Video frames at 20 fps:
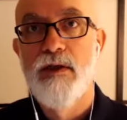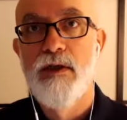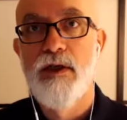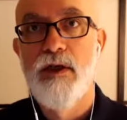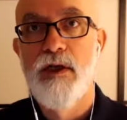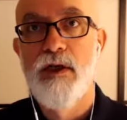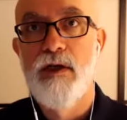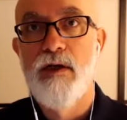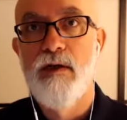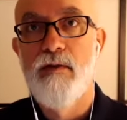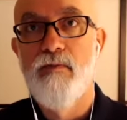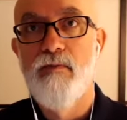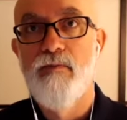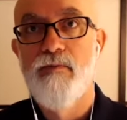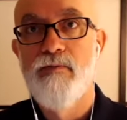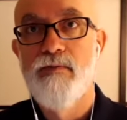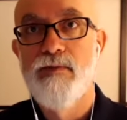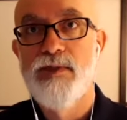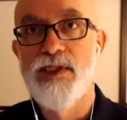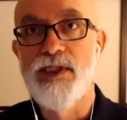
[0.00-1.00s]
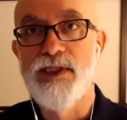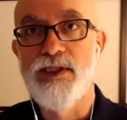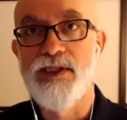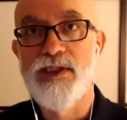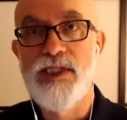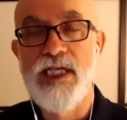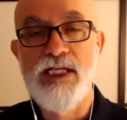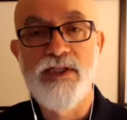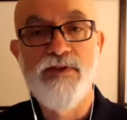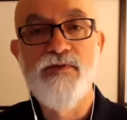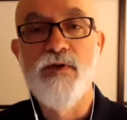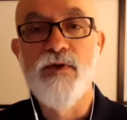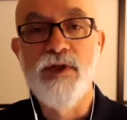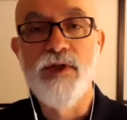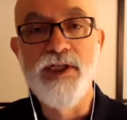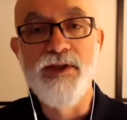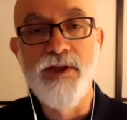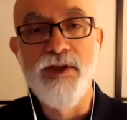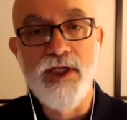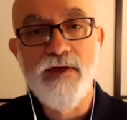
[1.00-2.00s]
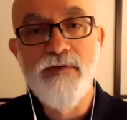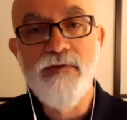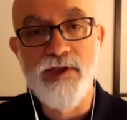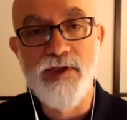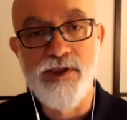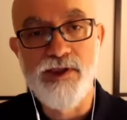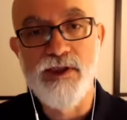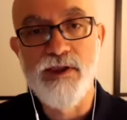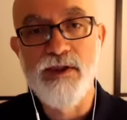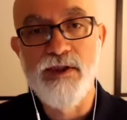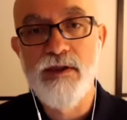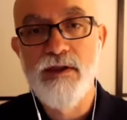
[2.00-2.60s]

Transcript: um, successful in their vision